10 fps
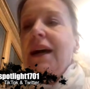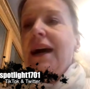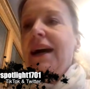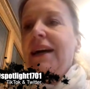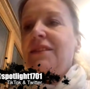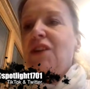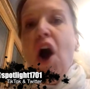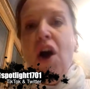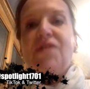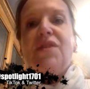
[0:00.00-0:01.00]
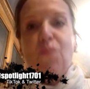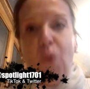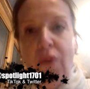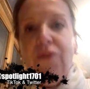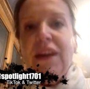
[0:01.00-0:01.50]
And ask them
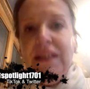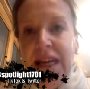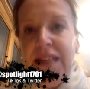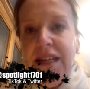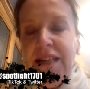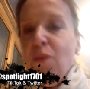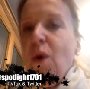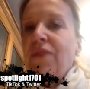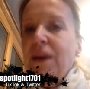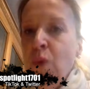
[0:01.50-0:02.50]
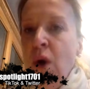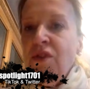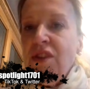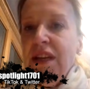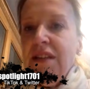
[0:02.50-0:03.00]
what they needed, what they
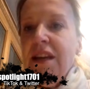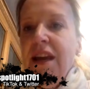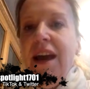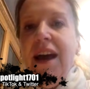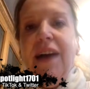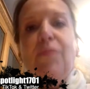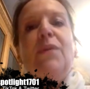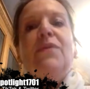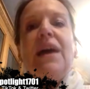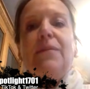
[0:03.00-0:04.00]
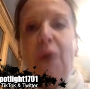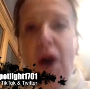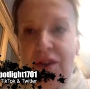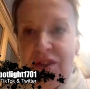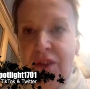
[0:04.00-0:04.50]
wanted. And we would then
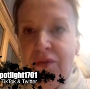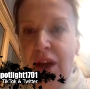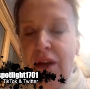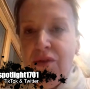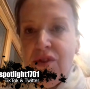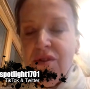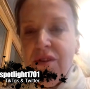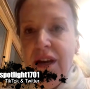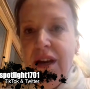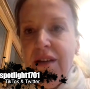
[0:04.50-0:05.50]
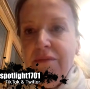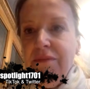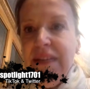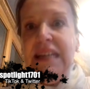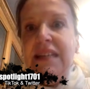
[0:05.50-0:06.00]
pass on those
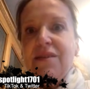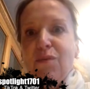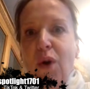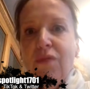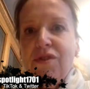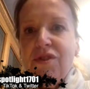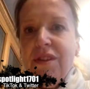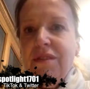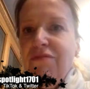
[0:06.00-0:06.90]
needs and wants and